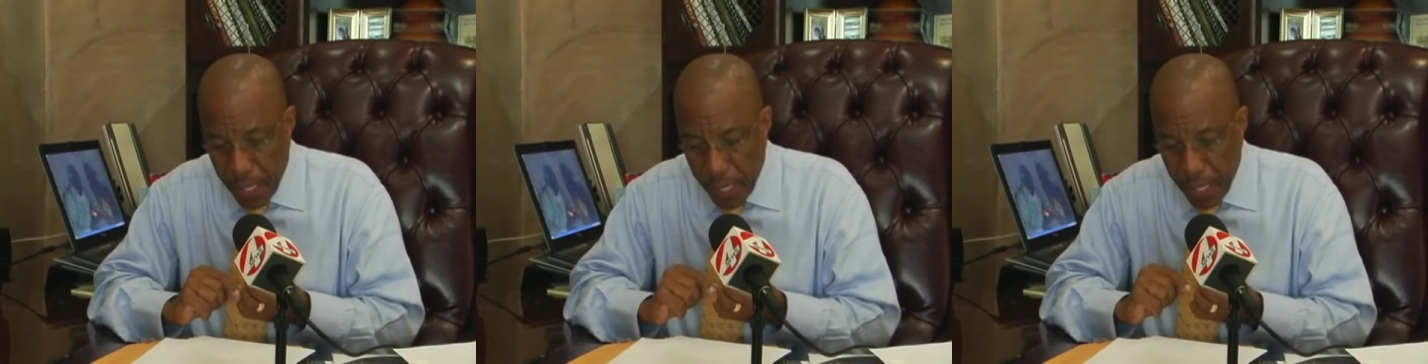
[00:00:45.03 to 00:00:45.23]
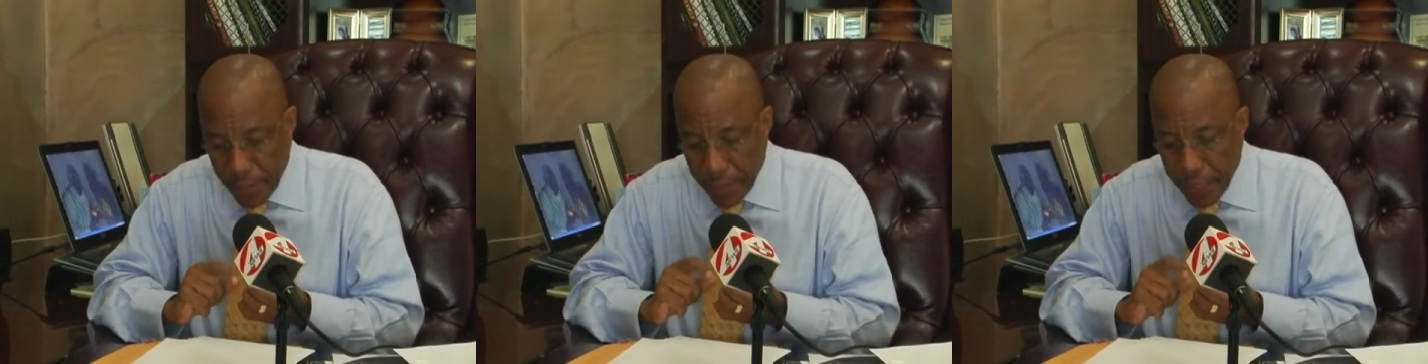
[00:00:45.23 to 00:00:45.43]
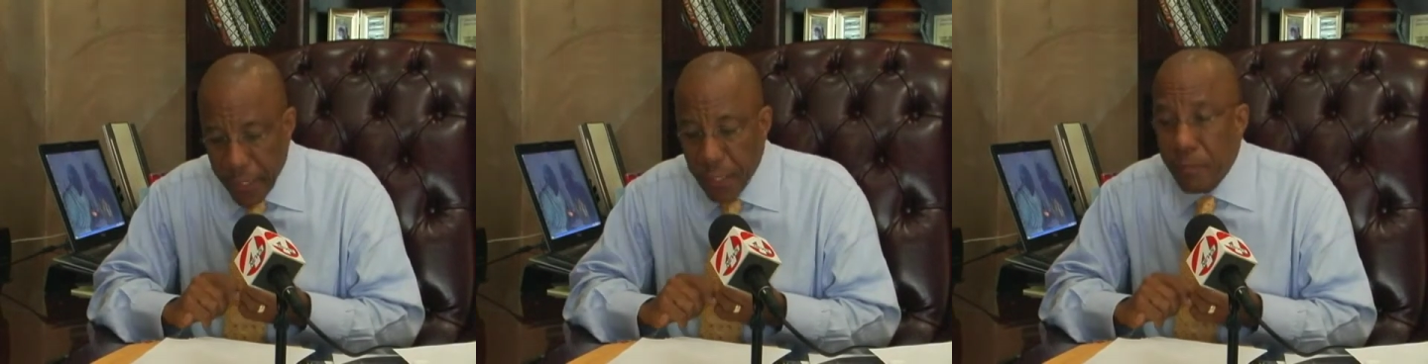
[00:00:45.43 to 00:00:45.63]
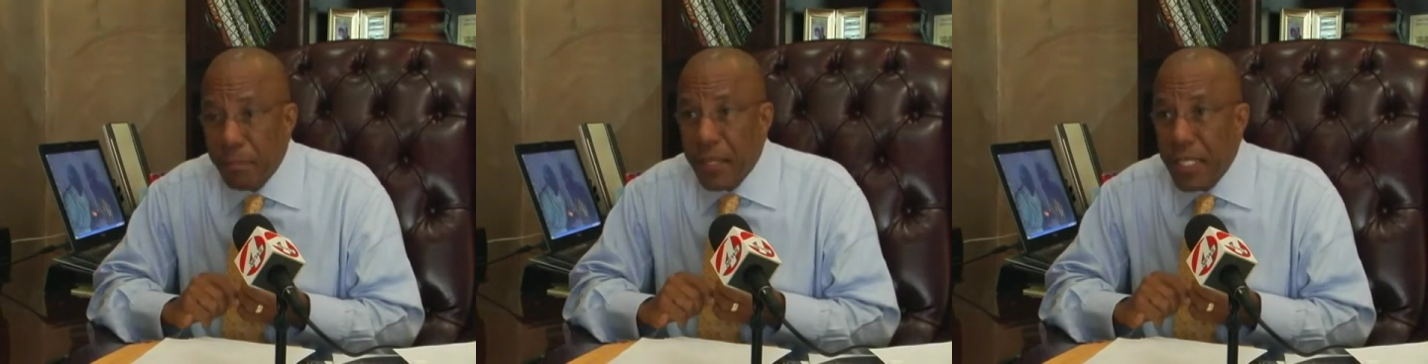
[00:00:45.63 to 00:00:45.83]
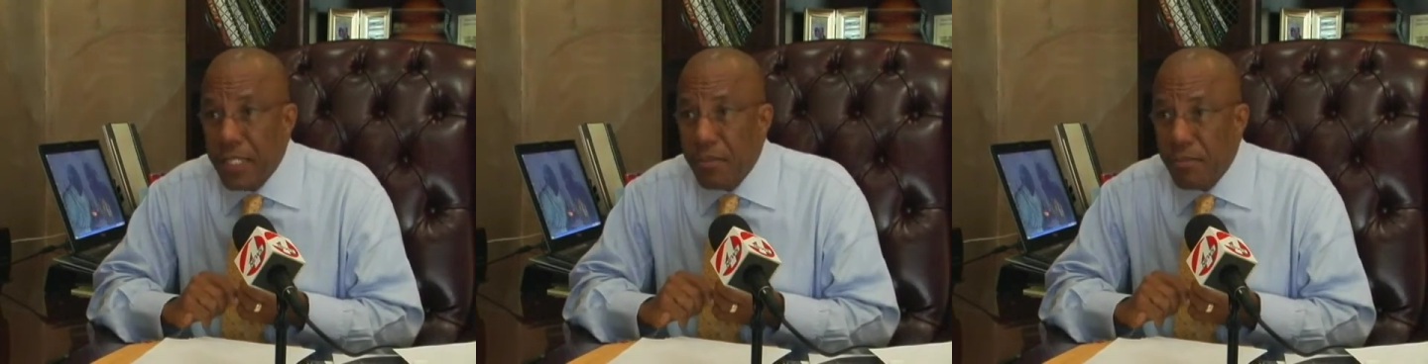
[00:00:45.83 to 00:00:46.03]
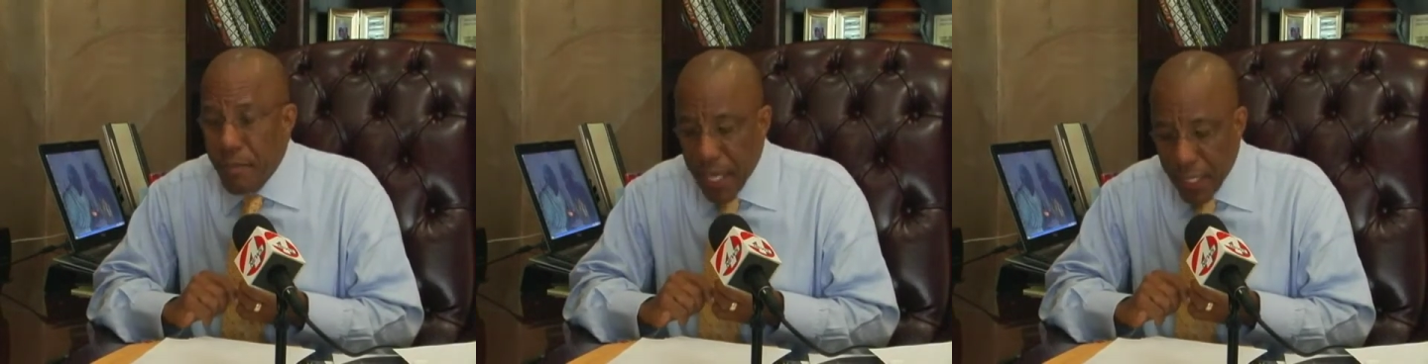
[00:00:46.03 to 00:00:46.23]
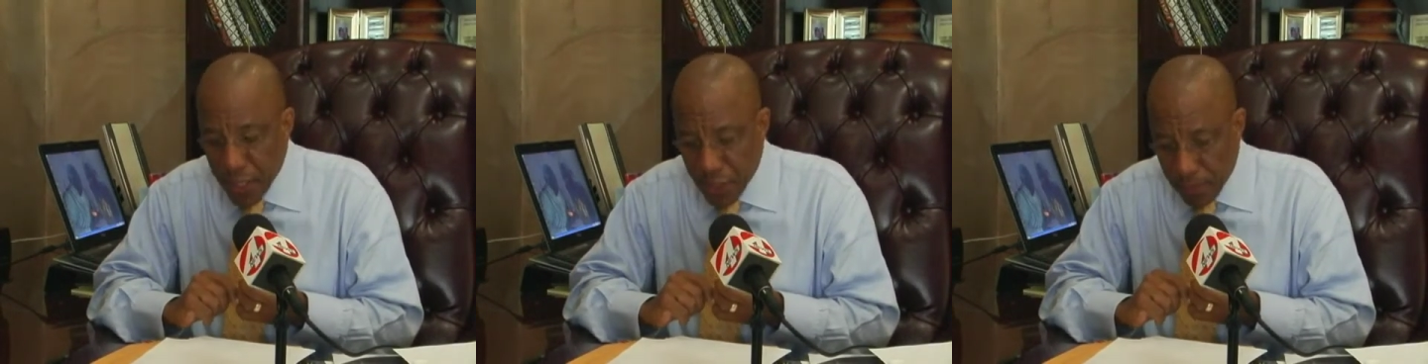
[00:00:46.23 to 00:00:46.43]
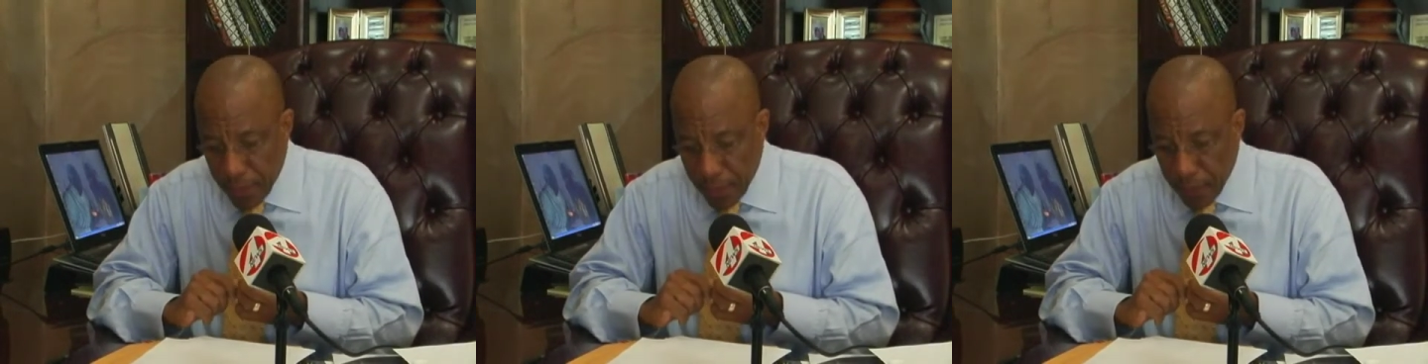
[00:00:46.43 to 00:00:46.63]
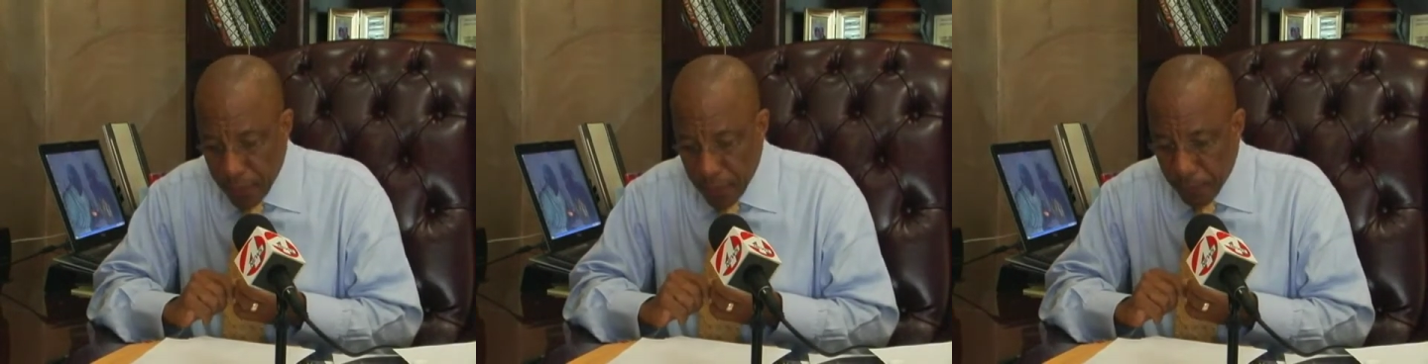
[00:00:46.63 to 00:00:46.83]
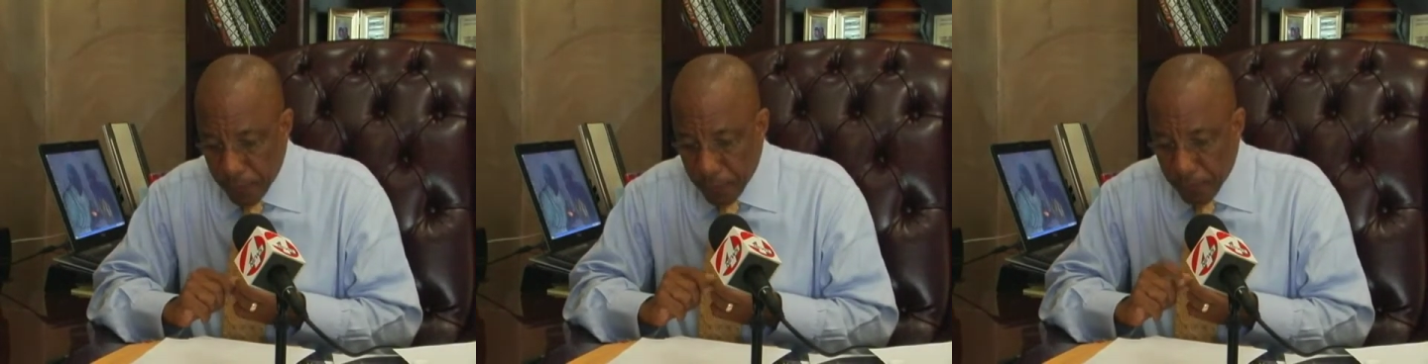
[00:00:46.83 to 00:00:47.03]
a database management,
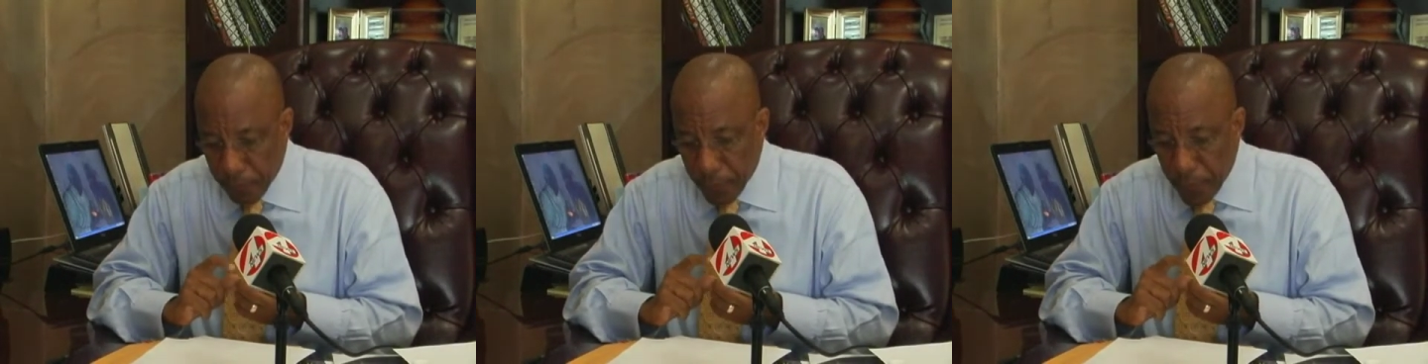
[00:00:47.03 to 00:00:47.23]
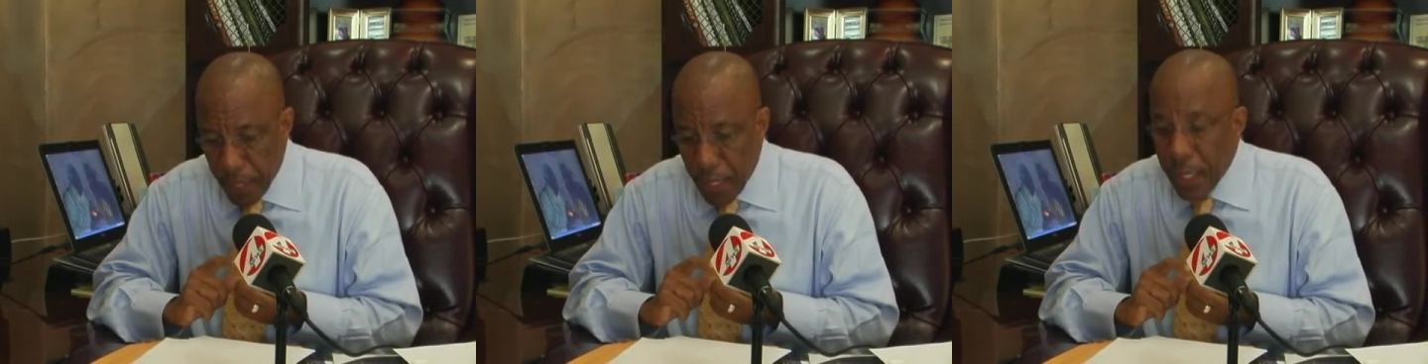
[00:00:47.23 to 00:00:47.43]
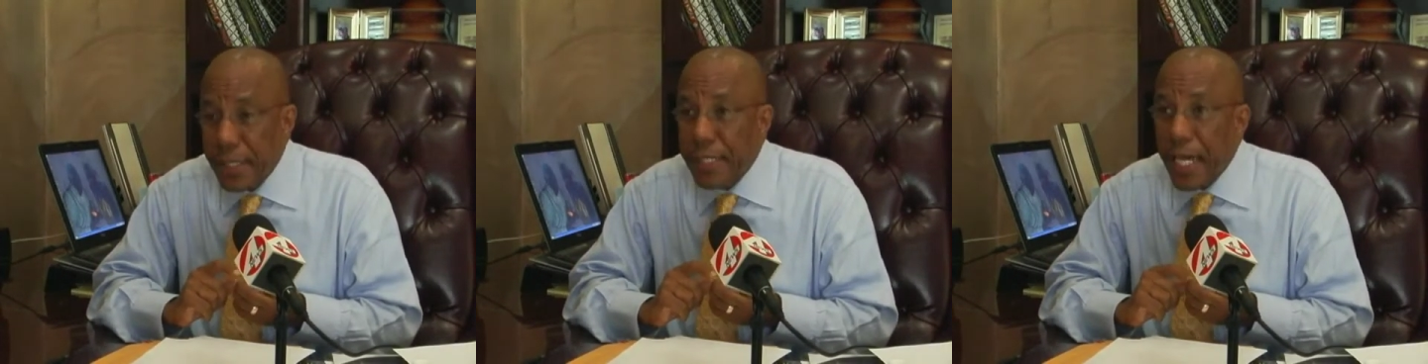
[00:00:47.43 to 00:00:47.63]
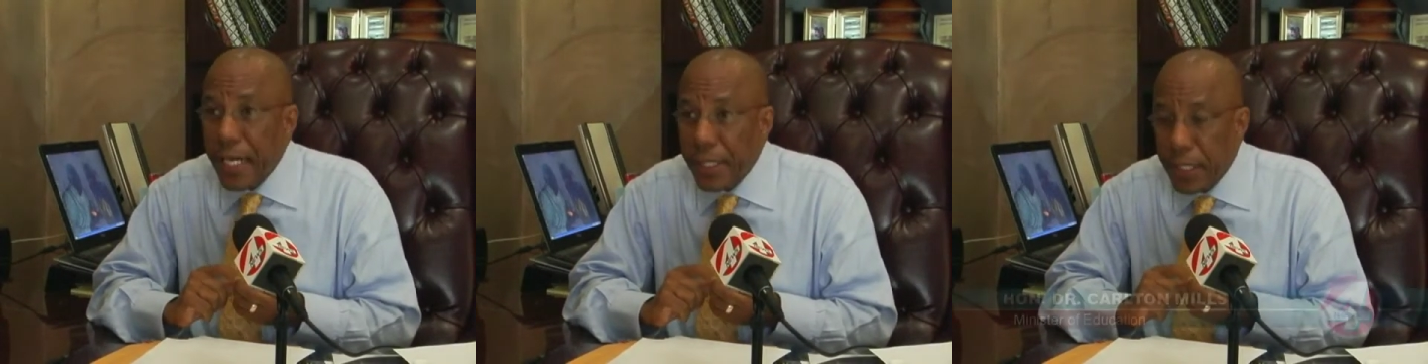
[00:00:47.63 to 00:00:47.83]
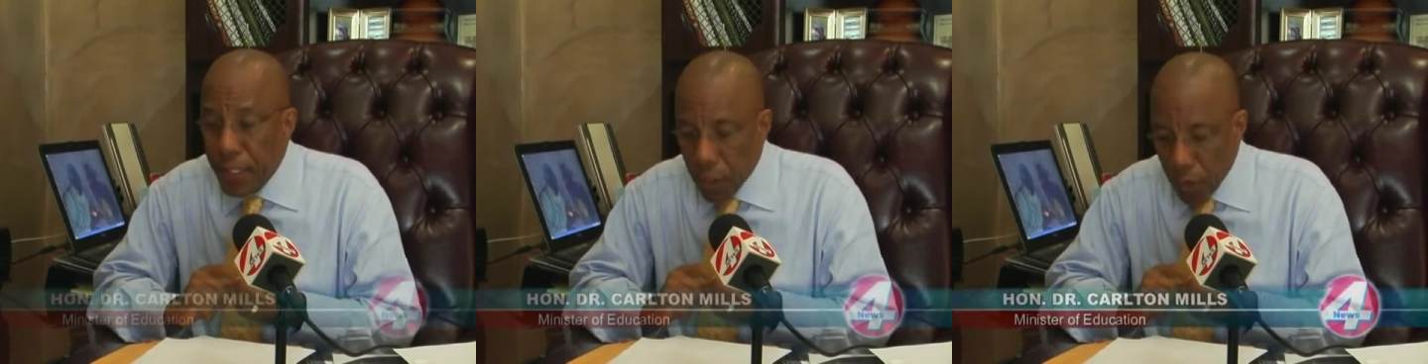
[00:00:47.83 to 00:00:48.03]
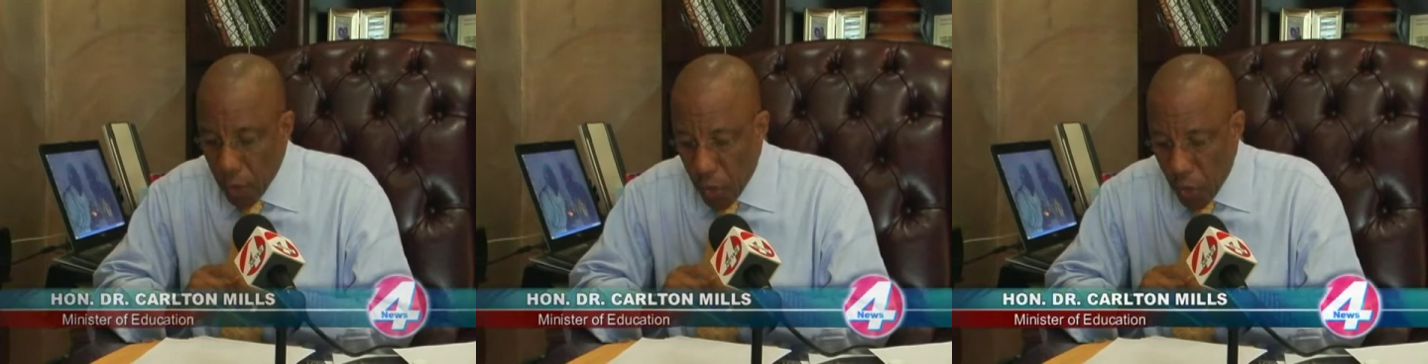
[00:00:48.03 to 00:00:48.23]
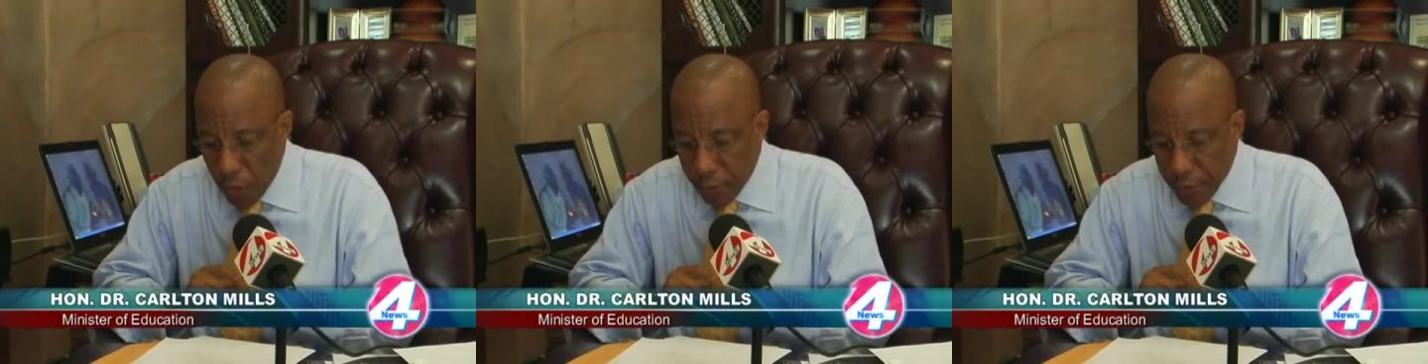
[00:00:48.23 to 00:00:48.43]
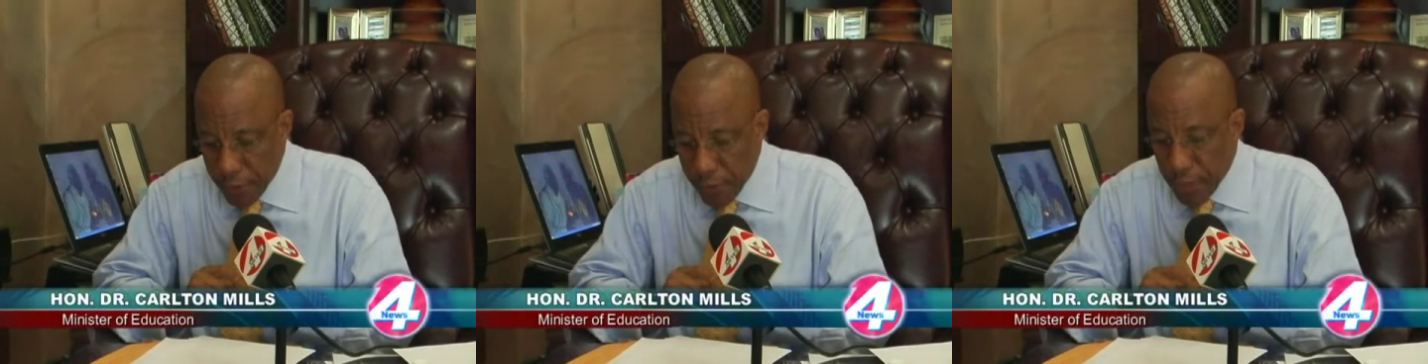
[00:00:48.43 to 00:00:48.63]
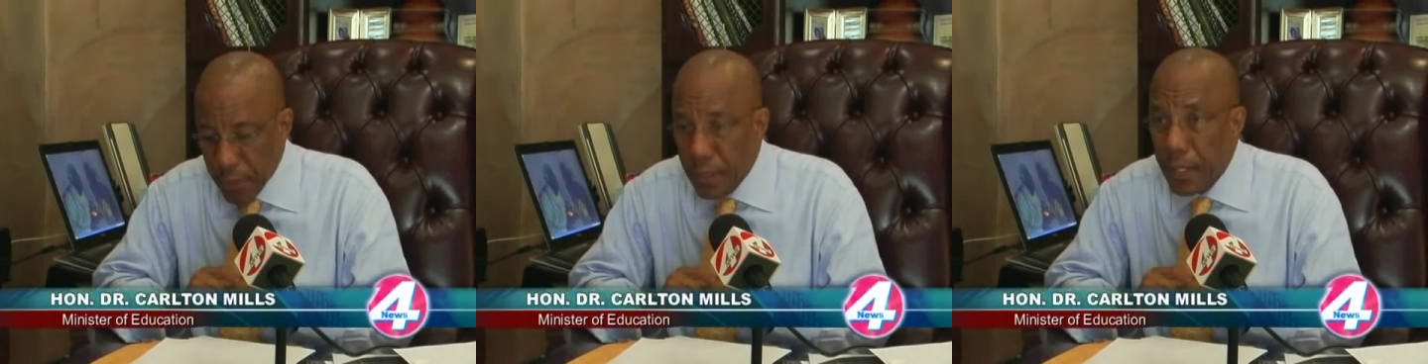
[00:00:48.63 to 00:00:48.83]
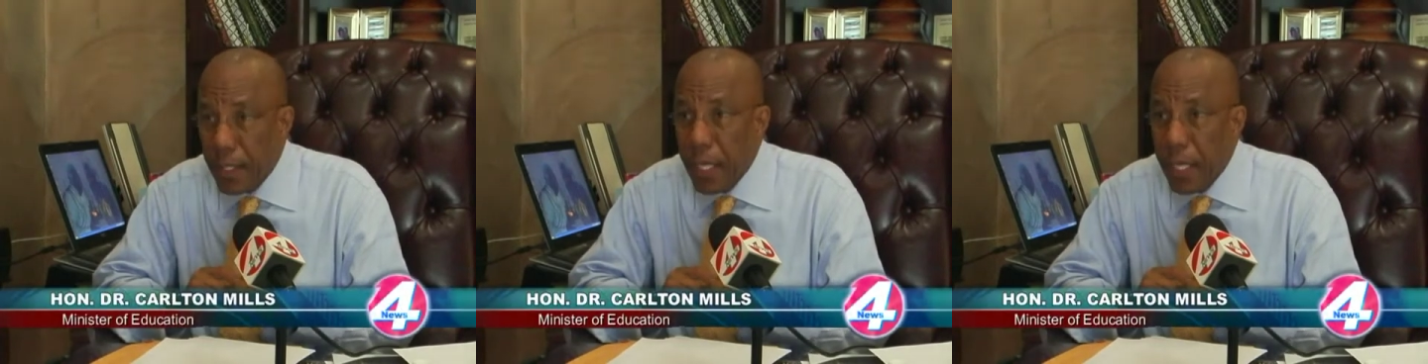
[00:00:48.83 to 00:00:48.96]
a technical officer,